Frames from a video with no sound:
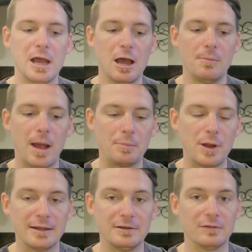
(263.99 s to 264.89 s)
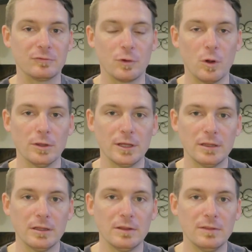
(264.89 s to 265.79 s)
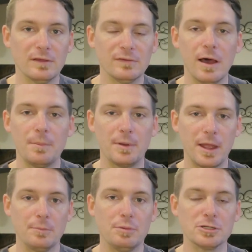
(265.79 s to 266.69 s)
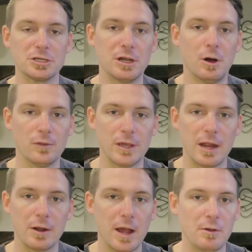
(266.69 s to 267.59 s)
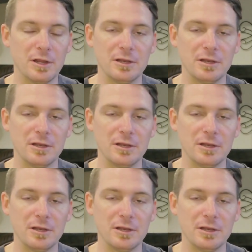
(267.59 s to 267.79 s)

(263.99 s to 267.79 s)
I practice rolling this up and pushing all the air out,